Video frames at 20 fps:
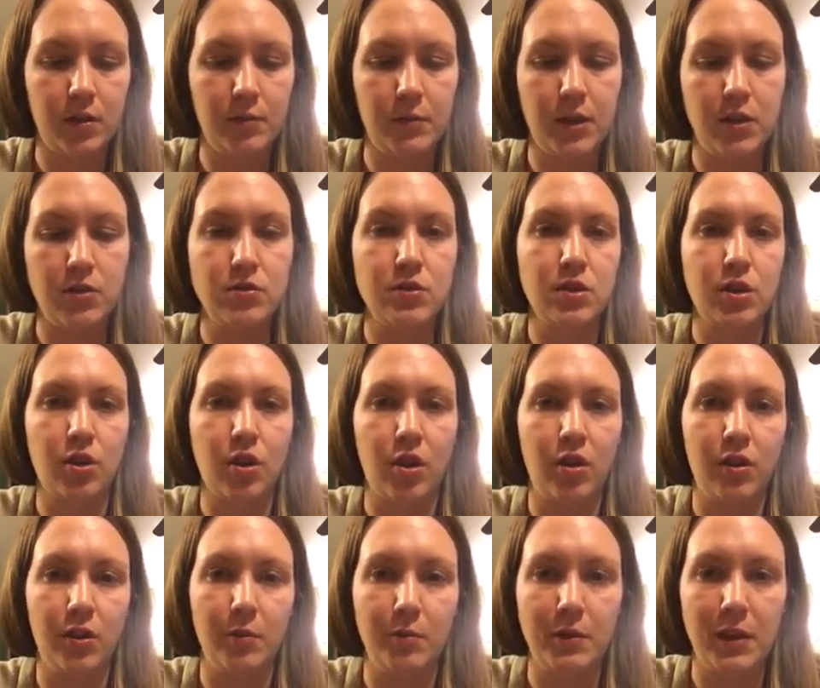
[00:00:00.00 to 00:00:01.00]
They used to
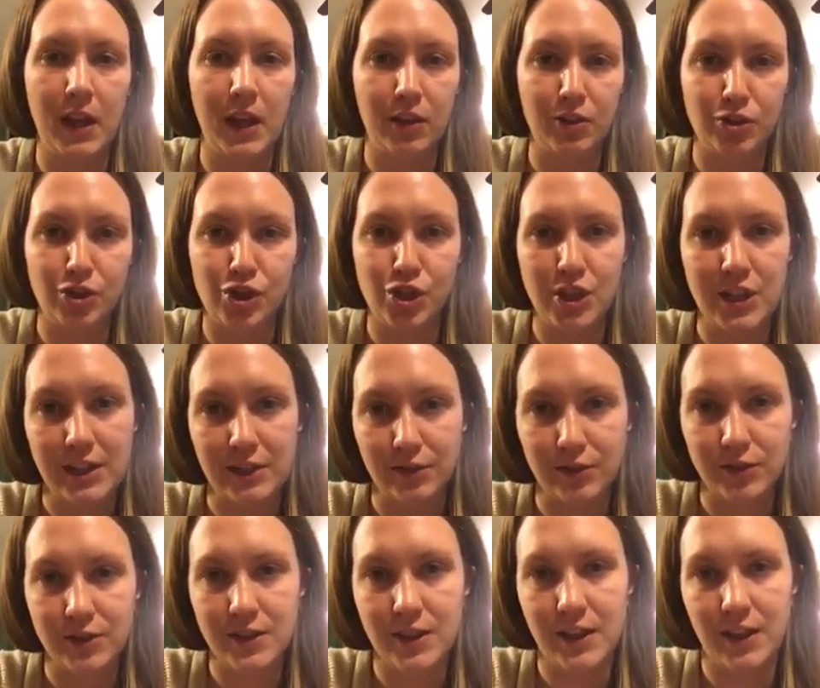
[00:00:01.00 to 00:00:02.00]
call them nail
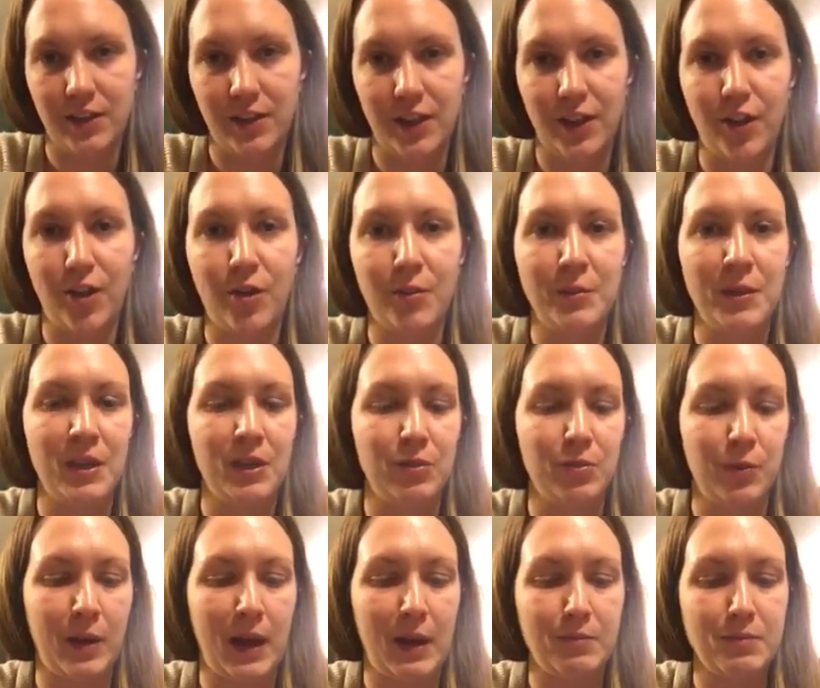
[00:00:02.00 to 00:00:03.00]
shields, and now they call them nail
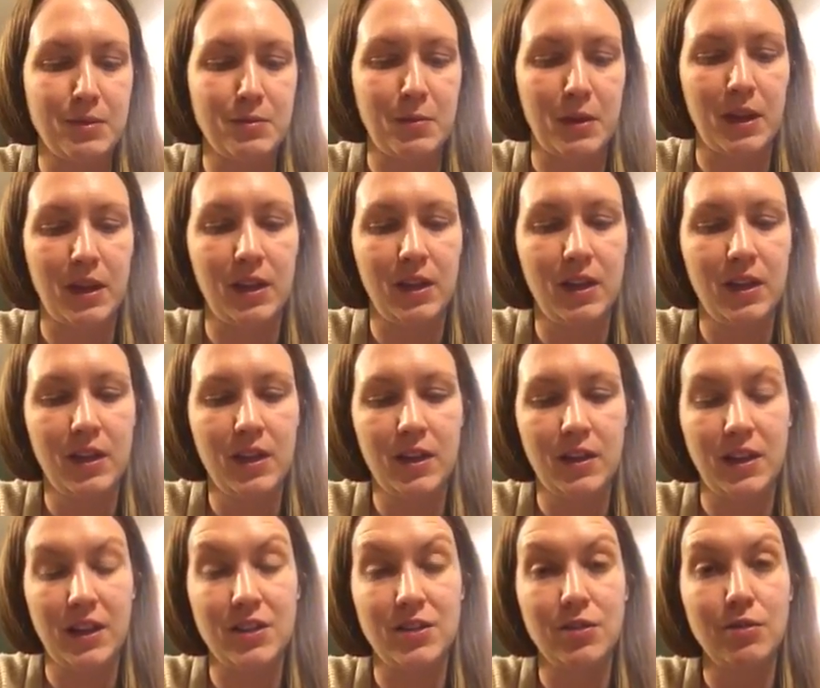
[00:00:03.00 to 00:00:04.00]
wraps, but
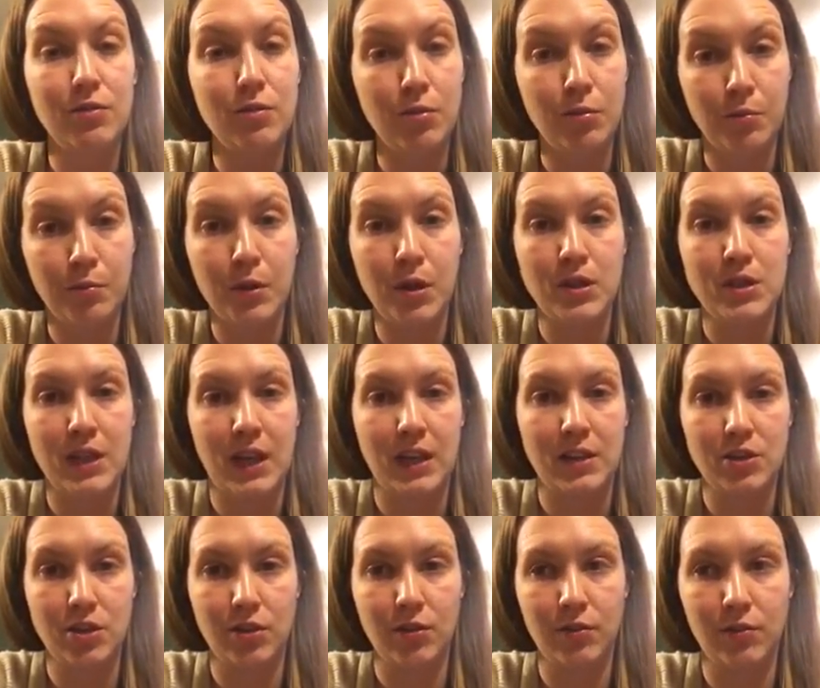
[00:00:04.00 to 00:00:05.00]
they do
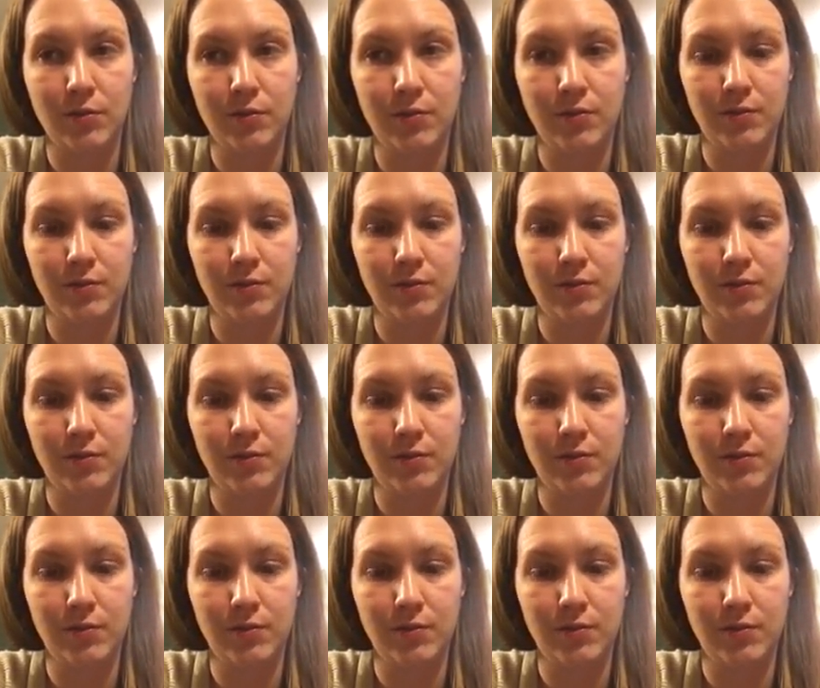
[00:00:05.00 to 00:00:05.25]
protect your